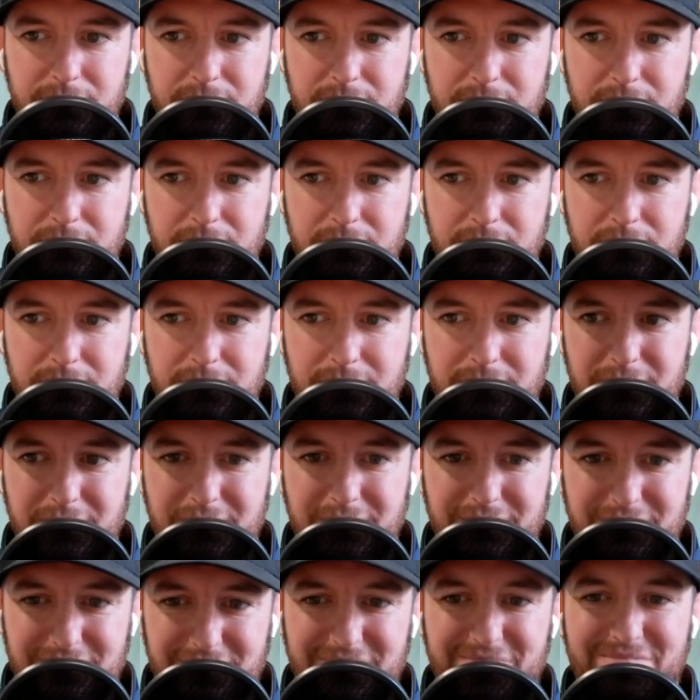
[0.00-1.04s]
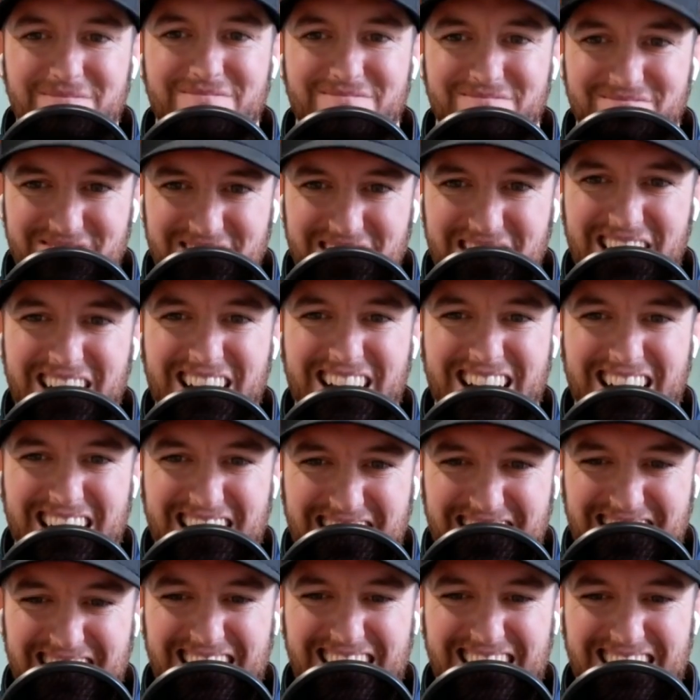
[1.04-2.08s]
because we still could then, sitting on the
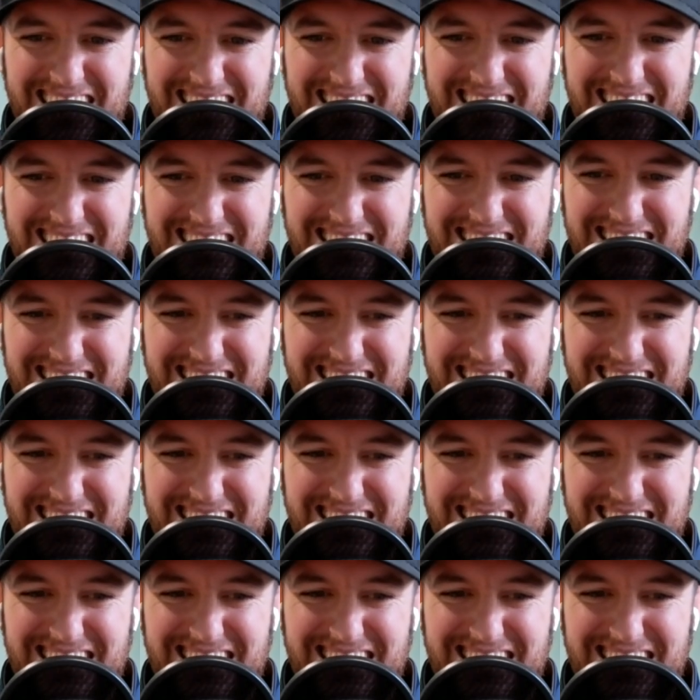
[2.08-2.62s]
corner of our